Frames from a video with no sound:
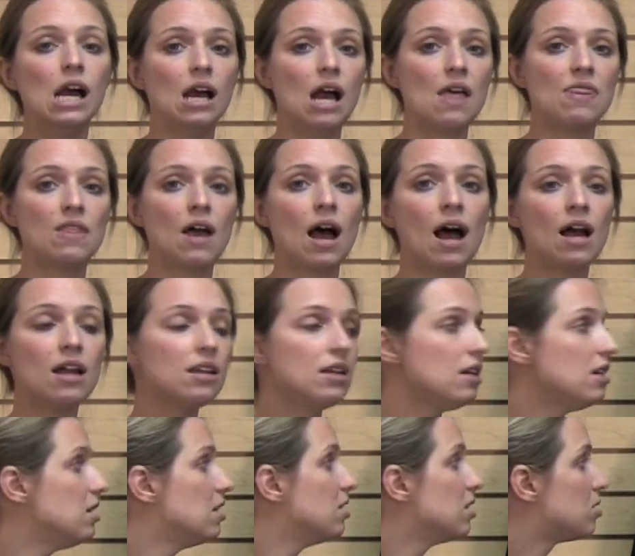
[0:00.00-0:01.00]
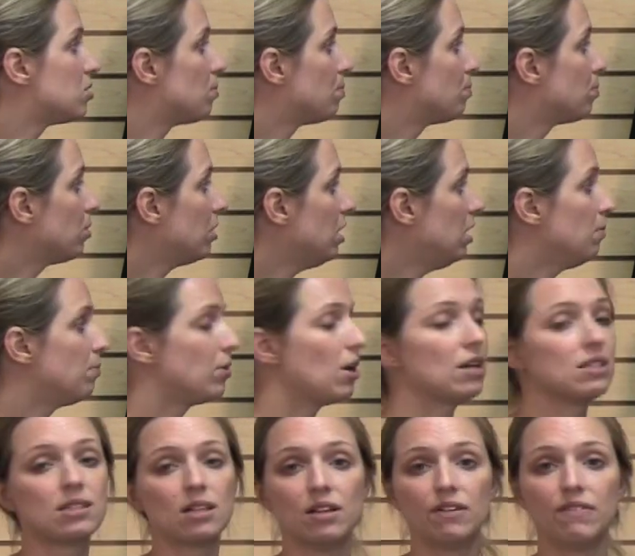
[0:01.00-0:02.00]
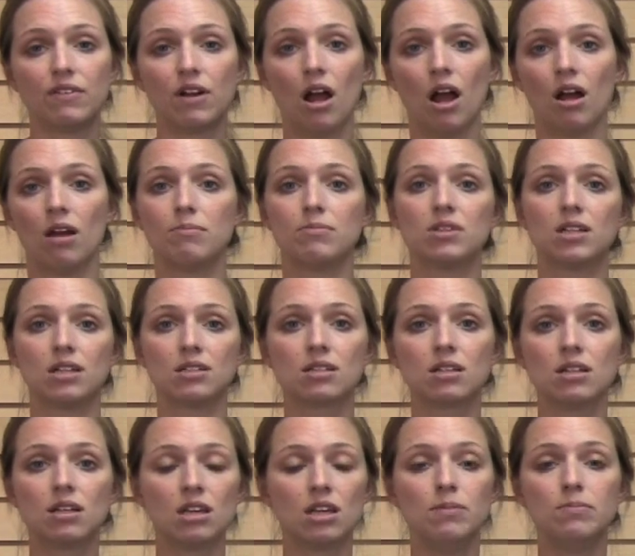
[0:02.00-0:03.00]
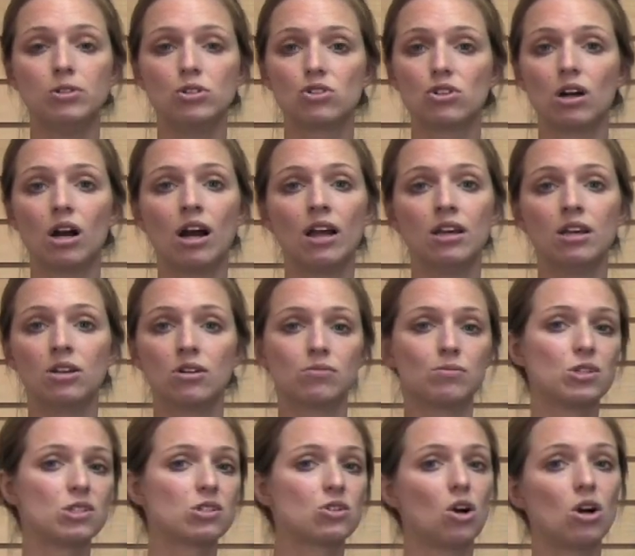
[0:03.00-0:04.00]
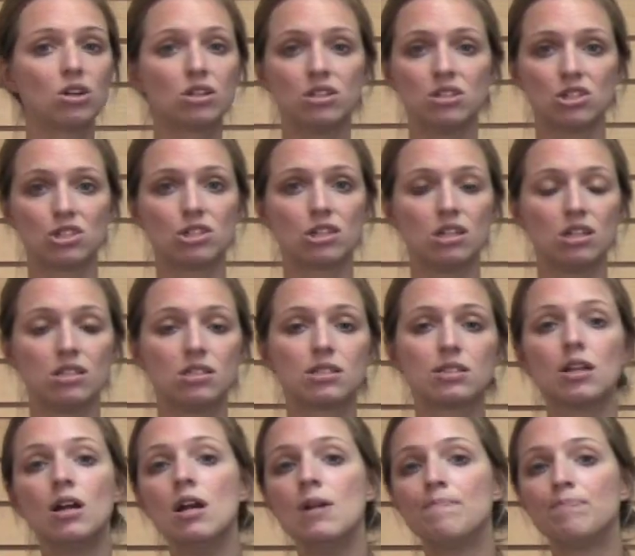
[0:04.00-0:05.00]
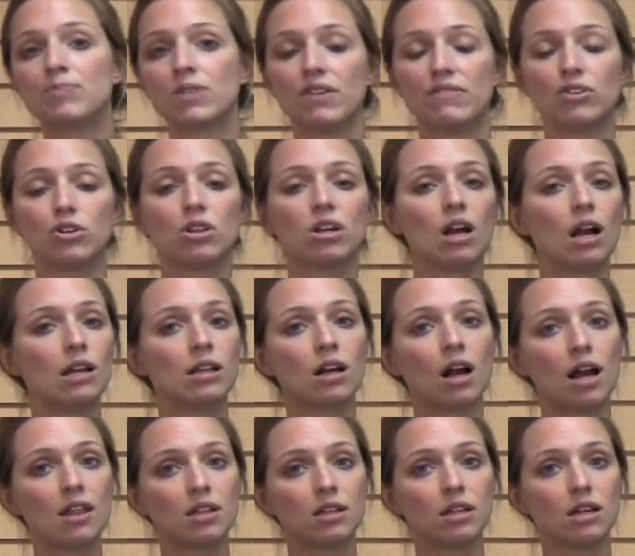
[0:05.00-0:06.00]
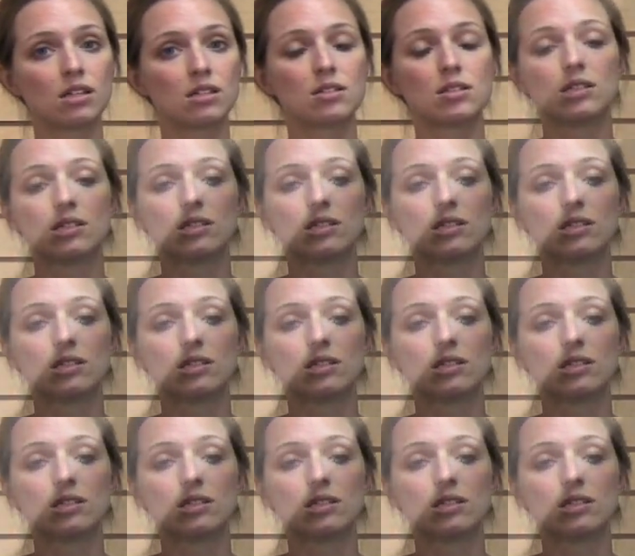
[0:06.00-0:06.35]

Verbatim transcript: and that is pretty impressive. Um, that's going to keep you dry in almost all conditions. If you're the kind of guy that likes to